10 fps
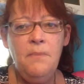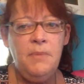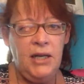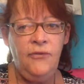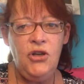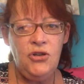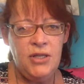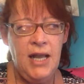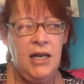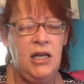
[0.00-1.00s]
But if you
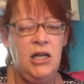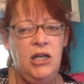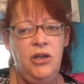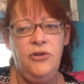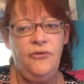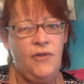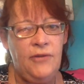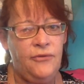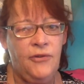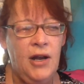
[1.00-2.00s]
stand in a
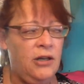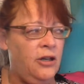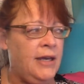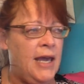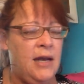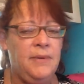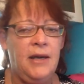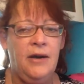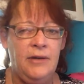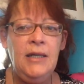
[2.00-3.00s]
unified front and look at them and
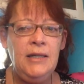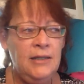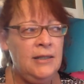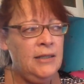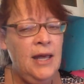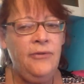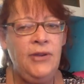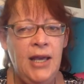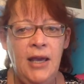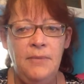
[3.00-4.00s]
go, love
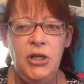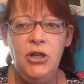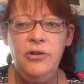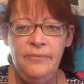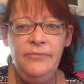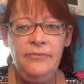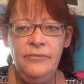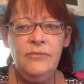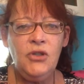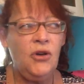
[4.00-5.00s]
the game, dude.
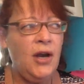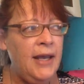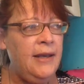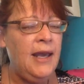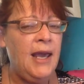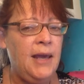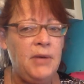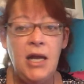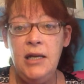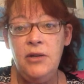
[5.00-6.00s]
Great game.
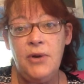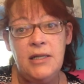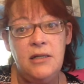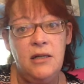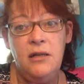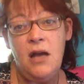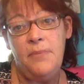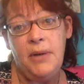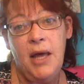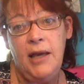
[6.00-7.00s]
Not interested.
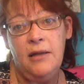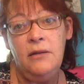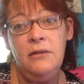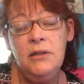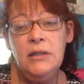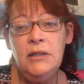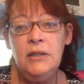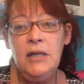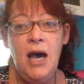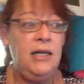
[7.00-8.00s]
Not playing.
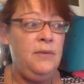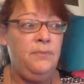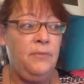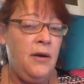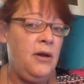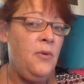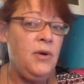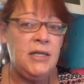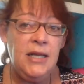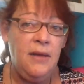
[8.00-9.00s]
I don't
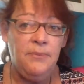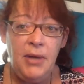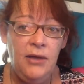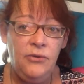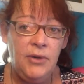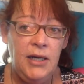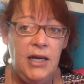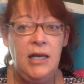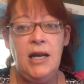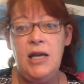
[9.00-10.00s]
want to stay and play in
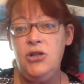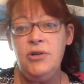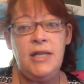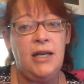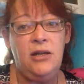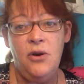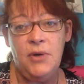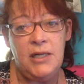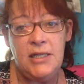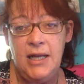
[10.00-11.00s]
3D, and I sure as heck don't
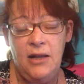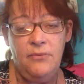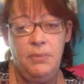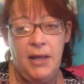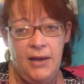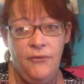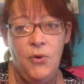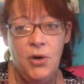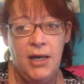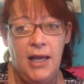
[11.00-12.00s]
want to stay and play in
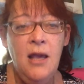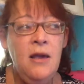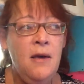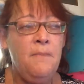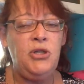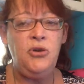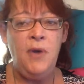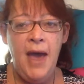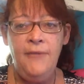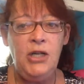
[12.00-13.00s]
4D. But you
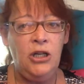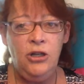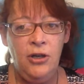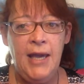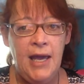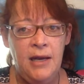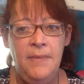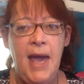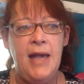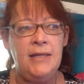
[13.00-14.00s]
have to look at them
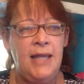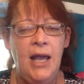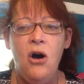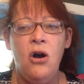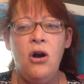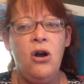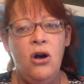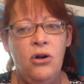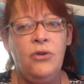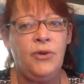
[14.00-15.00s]
as they are,
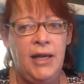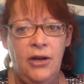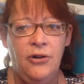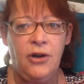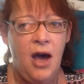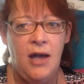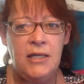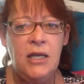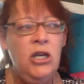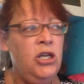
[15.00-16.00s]
all creator
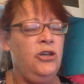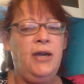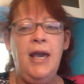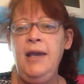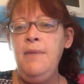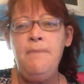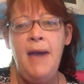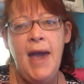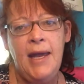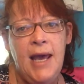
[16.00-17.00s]
gods. You can't get
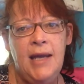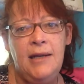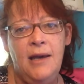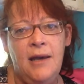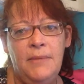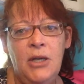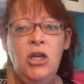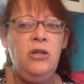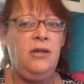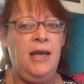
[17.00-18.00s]
mad at them.
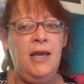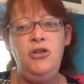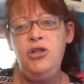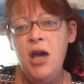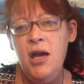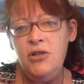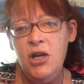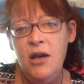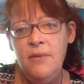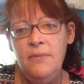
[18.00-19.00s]
You can't judge
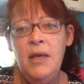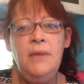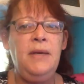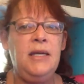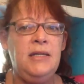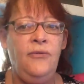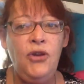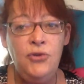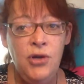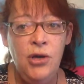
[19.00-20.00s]
them, because if
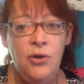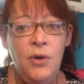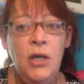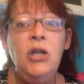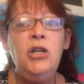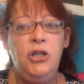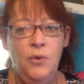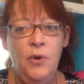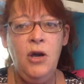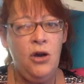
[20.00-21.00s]
you do,
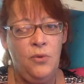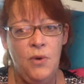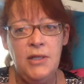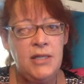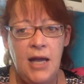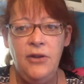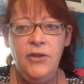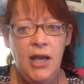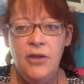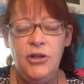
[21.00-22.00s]
you will go to one side or
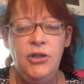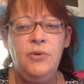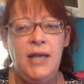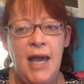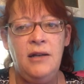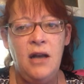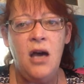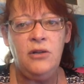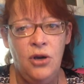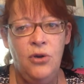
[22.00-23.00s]
the other. You
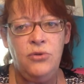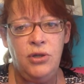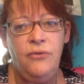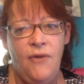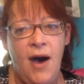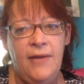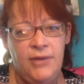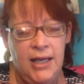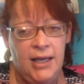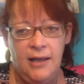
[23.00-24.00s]
cannot go to
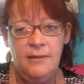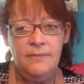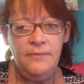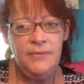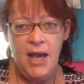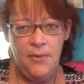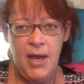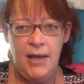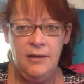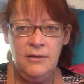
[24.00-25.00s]
5D that
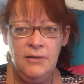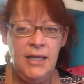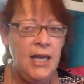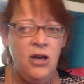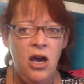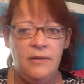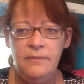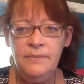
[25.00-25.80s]
way. Cannot.